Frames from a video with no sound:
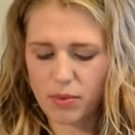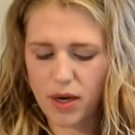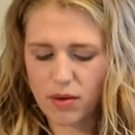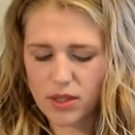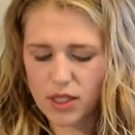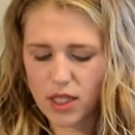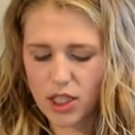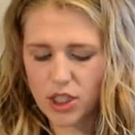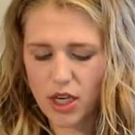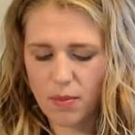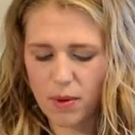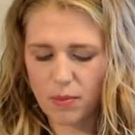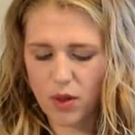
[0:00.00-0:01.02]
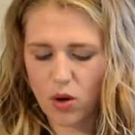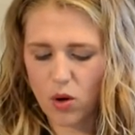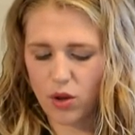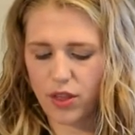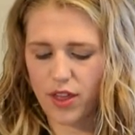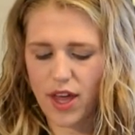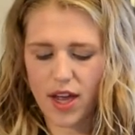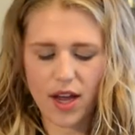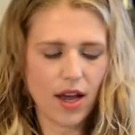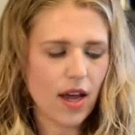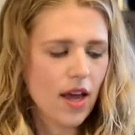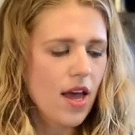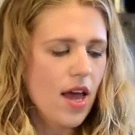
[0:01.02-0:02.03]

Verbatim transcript: but I'm just going to chop up the whole thing